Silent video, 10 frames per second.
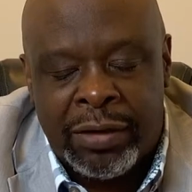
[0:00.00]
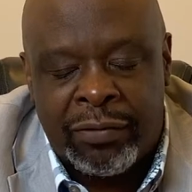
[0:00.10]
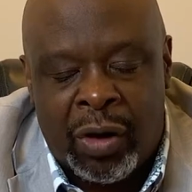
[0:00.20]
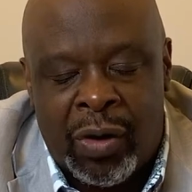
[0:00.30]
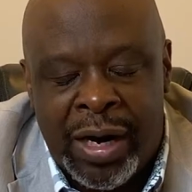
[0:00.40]
and
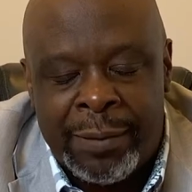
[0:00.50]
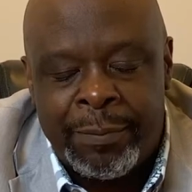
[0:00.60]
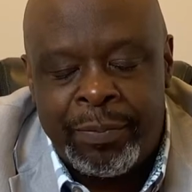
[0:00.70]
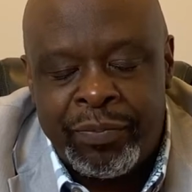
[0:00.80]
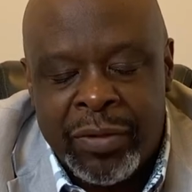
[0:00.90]
void
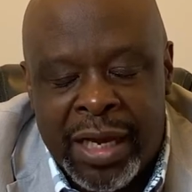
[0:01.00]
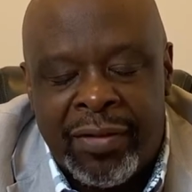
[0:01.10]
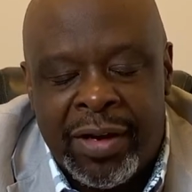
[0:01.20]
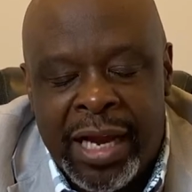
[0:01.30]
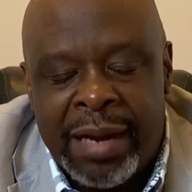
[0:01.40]
in
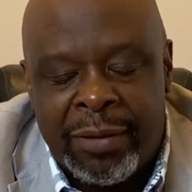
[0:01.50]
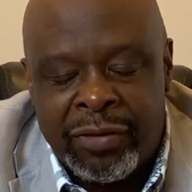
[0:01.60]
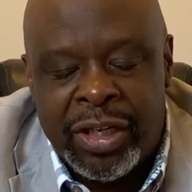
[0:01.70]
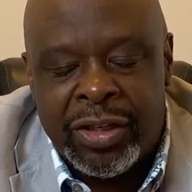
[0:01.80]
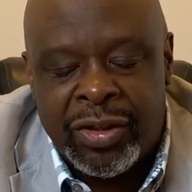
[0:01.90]
the name of
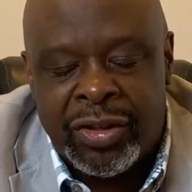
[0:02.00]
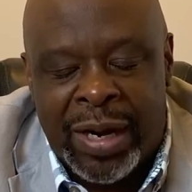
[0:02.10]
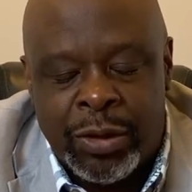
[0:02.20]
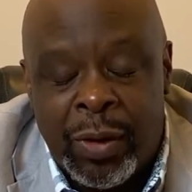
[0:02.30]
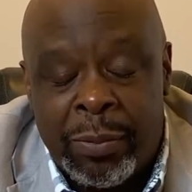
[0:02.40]
Jesus
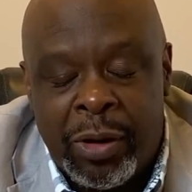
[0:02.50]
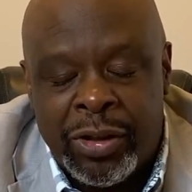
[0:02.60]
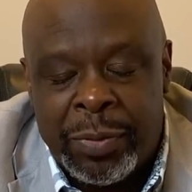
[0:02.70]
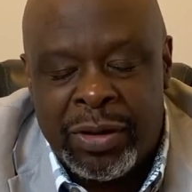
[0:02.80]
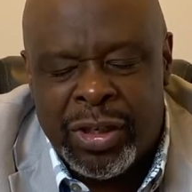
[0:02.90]
Christ. We rebuke a
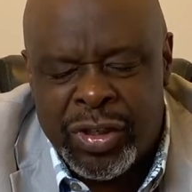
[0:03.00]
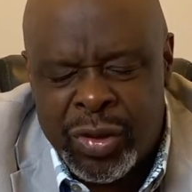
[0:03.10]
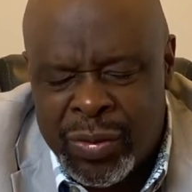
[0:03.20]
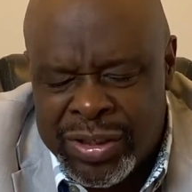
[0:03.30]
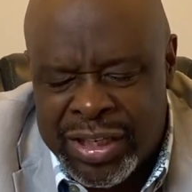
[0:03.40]
spirit of
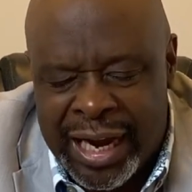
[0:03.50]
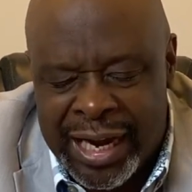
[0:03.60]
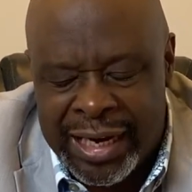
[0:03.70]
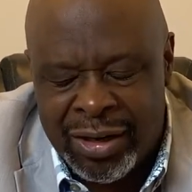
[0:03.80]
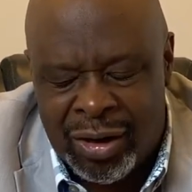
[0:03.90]

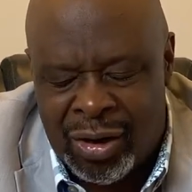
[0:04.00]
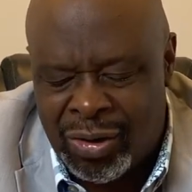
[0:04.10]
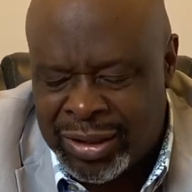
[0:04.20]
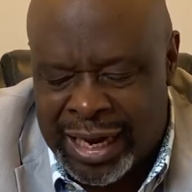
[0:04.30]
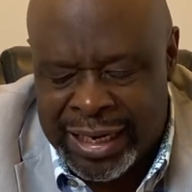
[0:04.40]
suicide.
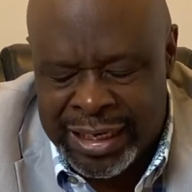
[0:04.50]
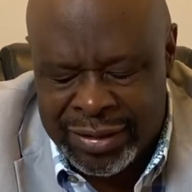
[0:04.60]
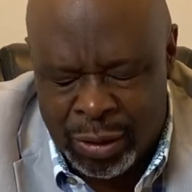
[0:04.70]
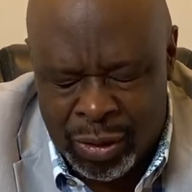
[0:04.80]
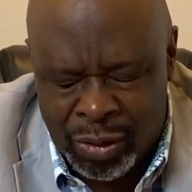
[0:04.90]
Oh, God, in
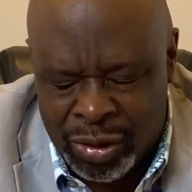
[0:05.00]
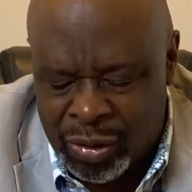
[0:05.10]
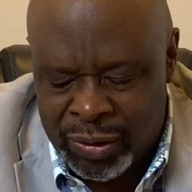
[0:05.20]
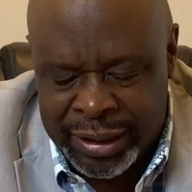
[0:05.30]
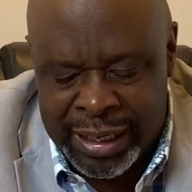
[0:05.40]
the oh,
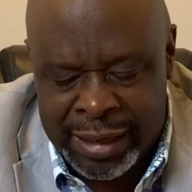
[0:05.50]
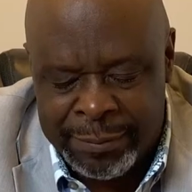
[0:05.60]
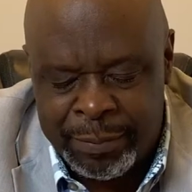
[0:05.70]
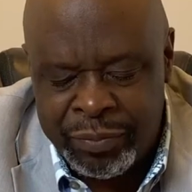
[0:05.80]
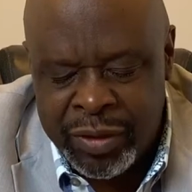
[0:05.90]
glory to God.
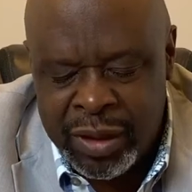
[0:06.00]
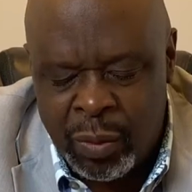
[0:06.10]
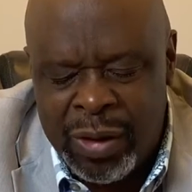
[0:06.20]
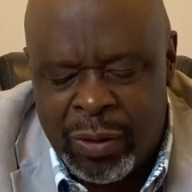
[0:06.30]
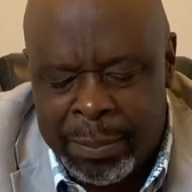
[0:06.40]

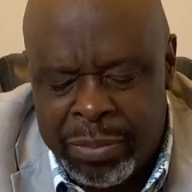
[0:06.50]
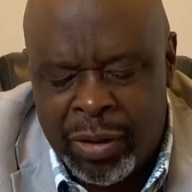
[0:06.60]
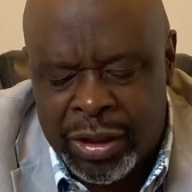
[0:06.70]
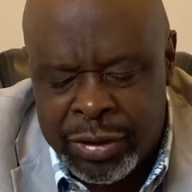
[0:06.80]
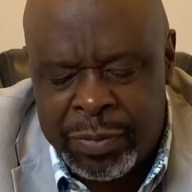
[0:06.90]
We
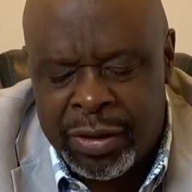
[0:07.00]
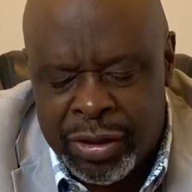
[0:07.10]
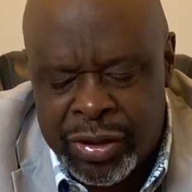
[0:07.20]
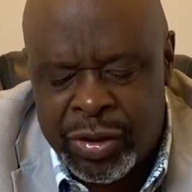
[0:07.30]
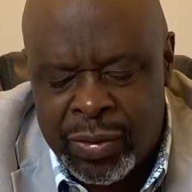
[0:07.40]
rebuke a spirit
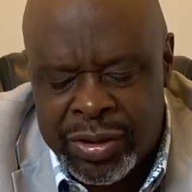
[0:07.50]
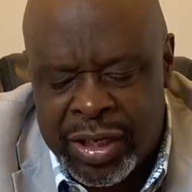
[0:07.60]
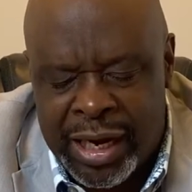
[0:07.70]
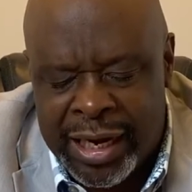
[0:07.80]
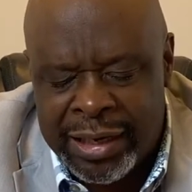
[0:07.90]
of
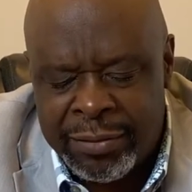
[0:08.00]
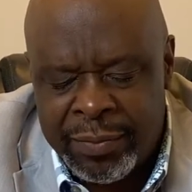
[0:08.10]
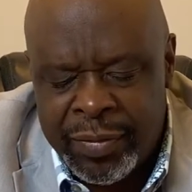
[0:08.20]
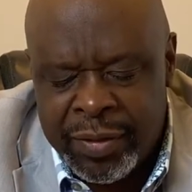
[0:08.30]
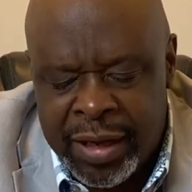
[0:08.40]
suicide
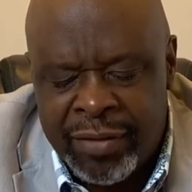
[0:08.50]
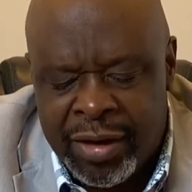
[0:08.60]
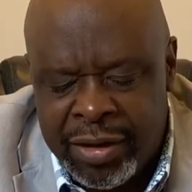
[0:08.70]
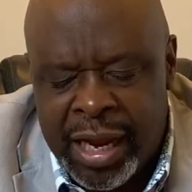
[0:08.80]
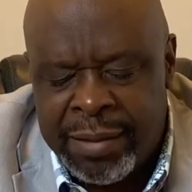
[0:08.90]
in the
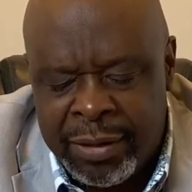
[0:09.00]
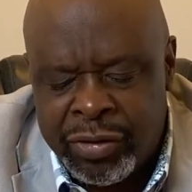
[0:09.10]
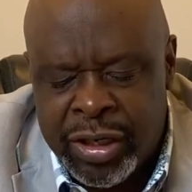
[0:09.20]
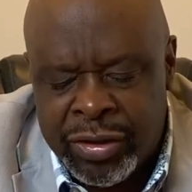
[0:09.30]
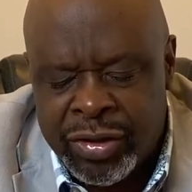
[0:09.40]
name of
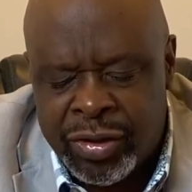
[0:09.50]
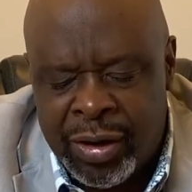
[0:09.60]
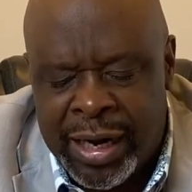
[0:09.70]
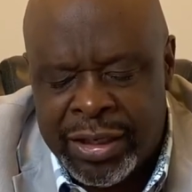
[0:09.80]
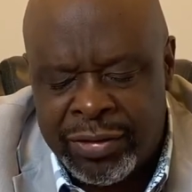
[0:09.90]
Jesus
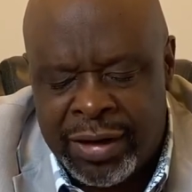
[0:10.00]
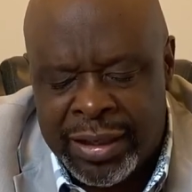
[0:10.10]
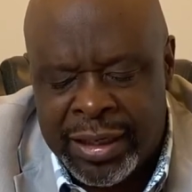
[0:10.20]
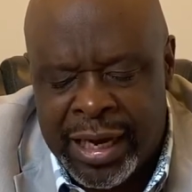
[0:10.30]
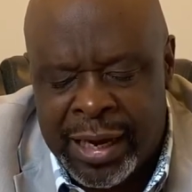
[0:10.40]
Christ,
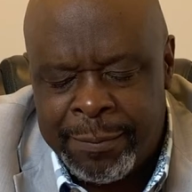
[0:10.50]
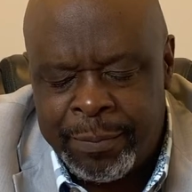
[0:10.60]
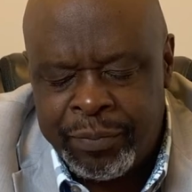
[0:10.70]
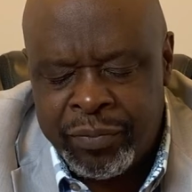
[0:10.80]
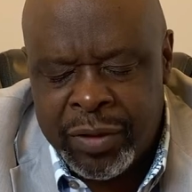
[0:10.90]
Father God.
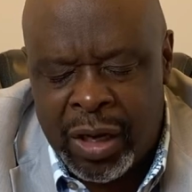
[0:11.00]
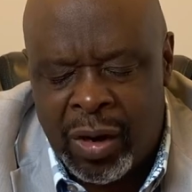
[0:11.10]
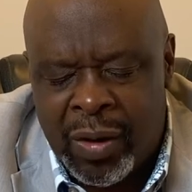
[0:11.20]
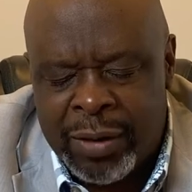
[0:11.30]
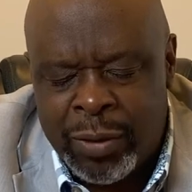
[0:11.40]

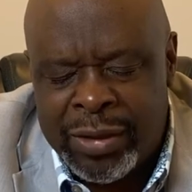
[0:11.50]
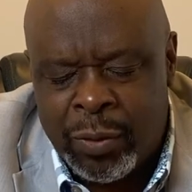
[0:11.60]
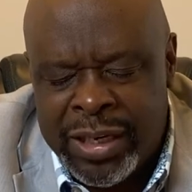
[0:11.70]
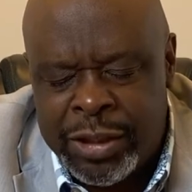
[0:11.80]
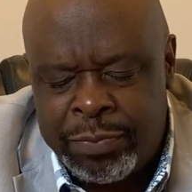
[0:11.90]
Oh, and we,
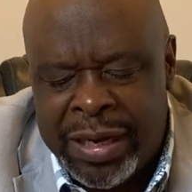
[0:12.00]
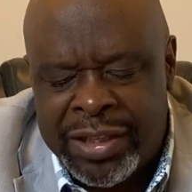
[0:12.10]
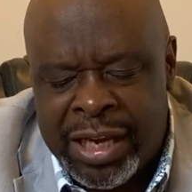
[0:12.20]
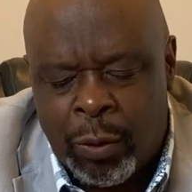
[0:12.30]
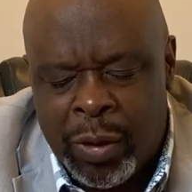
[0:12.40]
we
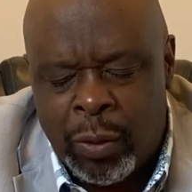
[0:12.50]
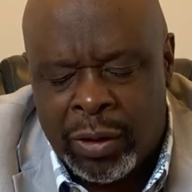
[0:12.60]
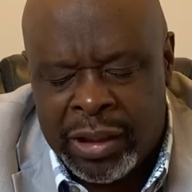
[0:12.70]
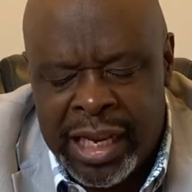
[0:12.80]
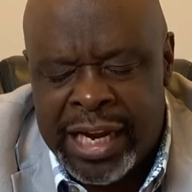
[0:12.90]
speak that we will
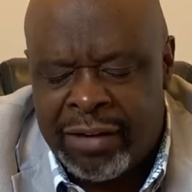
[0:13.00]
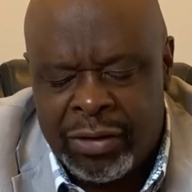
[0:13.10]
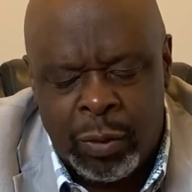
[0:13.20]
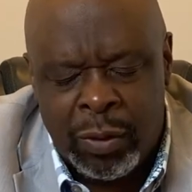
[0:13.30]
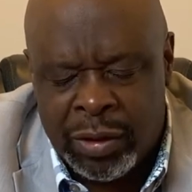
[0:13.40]
live
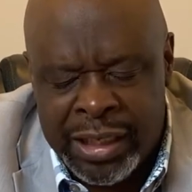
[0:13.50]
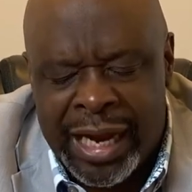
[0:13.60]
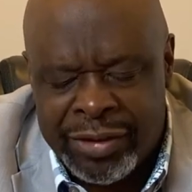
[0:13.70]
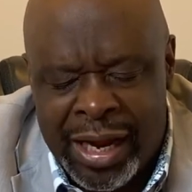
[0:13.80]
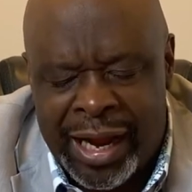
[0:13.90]
and we will
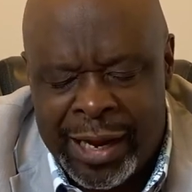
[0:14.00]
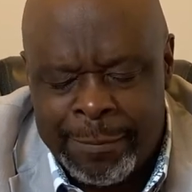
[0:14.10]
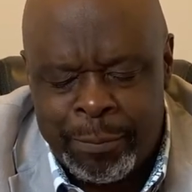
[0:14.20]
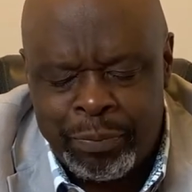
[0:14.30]
not die,